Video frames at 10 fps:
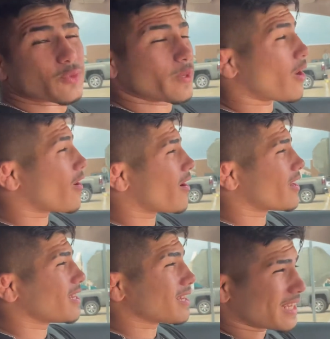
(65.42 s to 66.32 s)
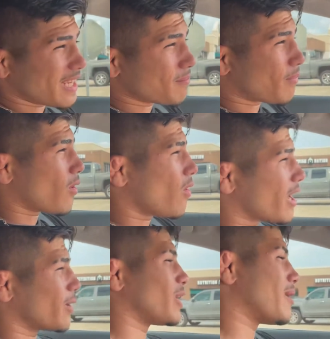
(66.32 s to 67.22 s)
we are on a lean bulk,
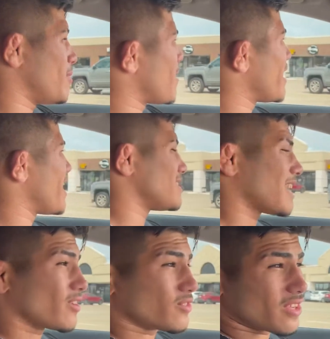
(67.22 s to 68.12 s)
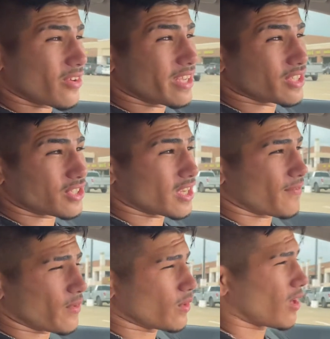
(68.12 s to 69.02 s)
and what I mean by that is I just don't eat shit
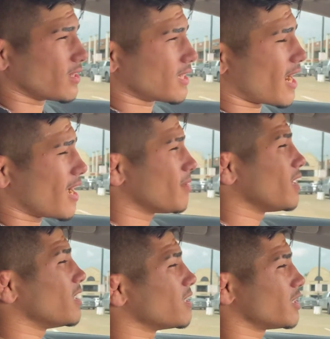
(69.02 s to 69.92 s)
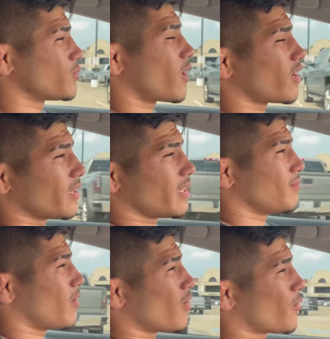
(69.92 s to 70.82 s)
food all the time. Since we're on a
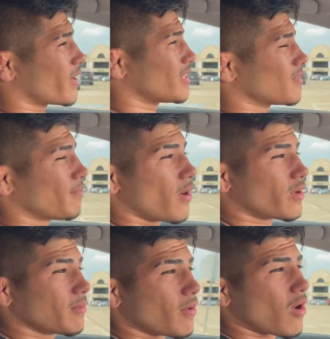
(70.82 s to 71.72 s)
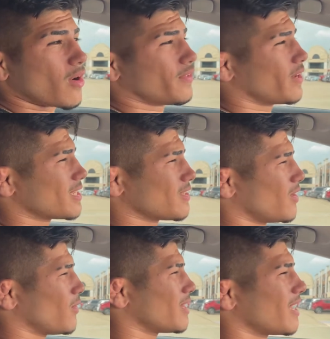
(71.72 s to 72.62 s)
lean bulk, we're getting some poke bowl. If you guys don't
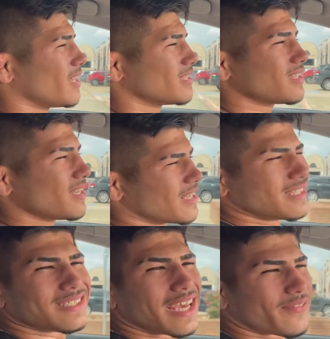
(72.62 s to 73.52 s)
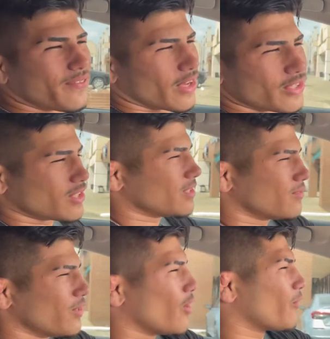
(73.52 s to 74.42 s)
know what that is, it's like fish
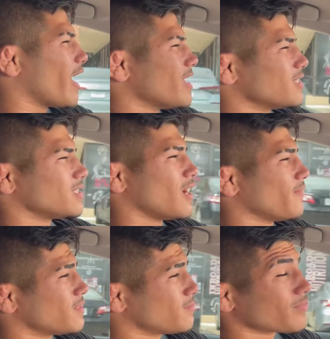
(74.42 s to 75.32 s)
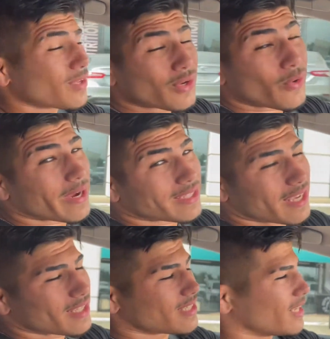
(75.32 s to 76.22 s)
and, you know, rice and stuff. It's quite
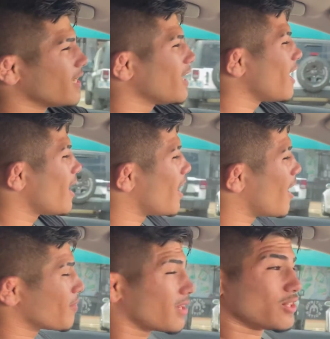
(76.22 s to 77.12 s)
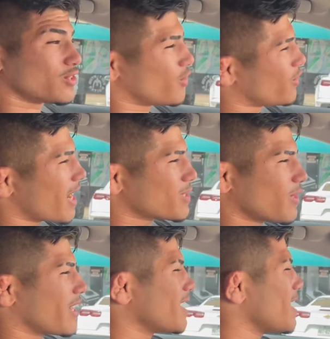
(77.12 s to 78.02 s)
tasty. I'm gonna show you guys
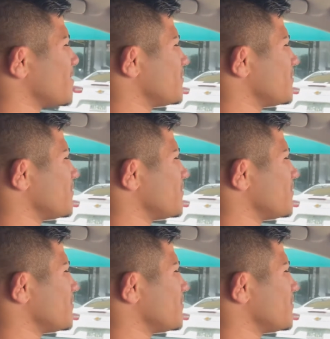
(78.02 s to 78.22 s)
what I get.